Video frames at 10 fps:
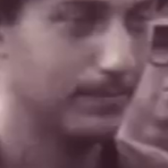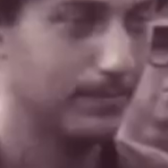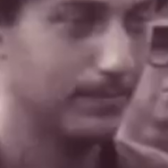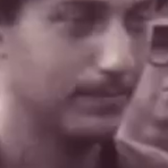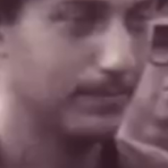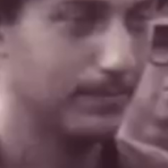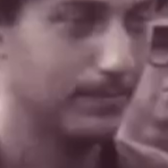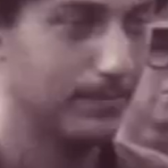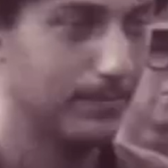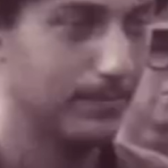
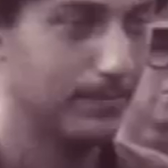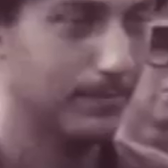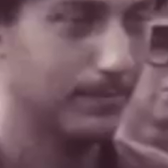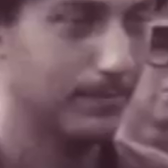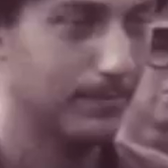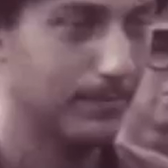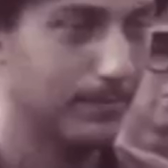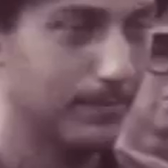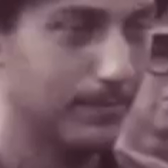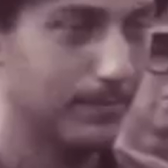
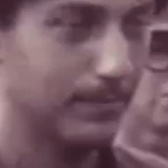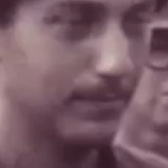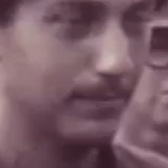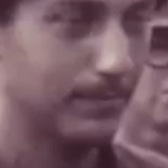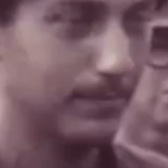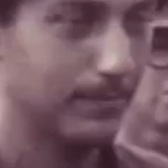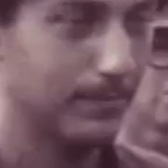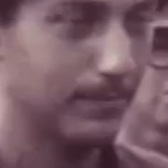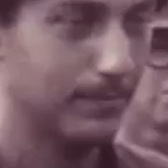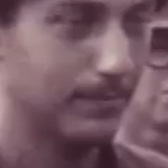
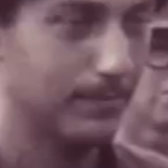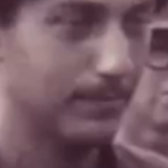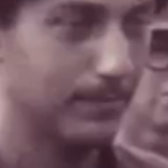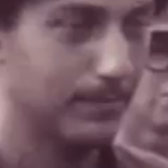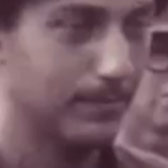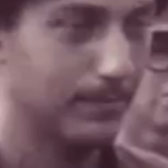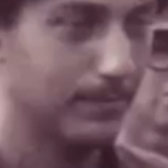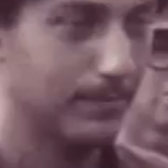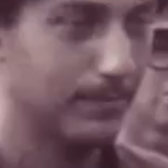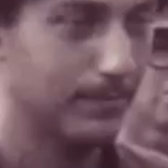
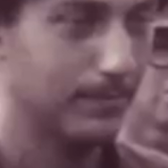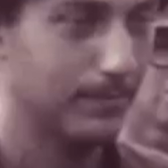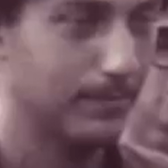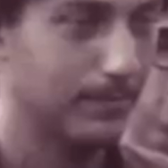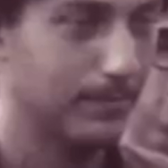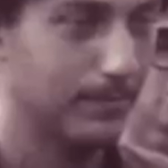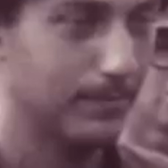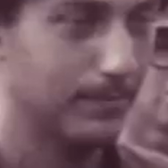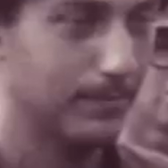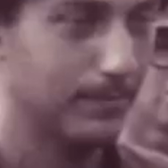
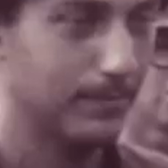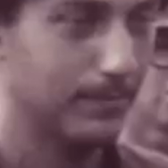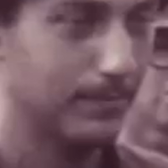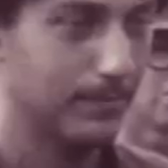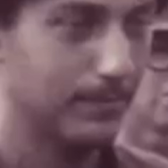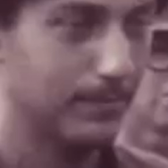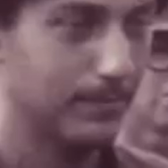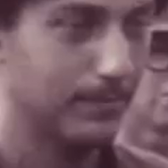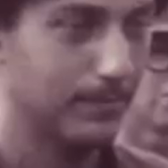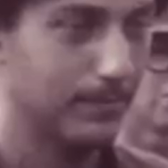
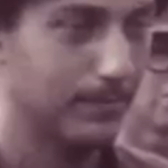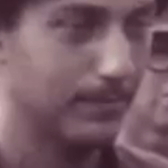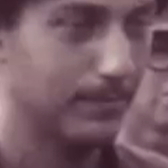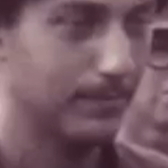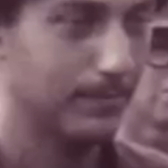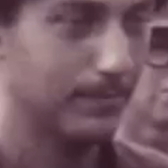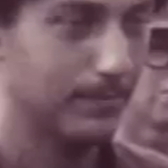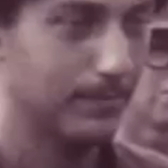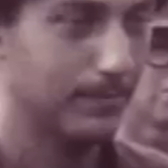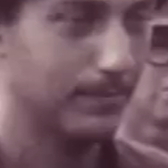
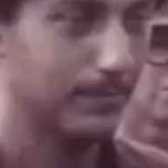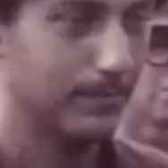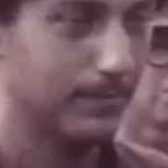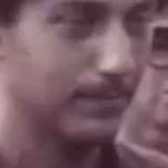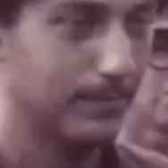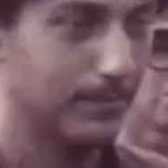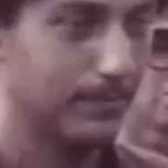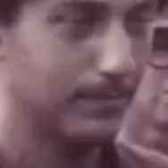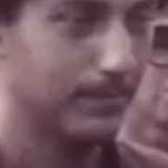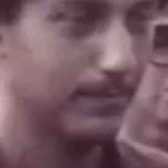(not speaking)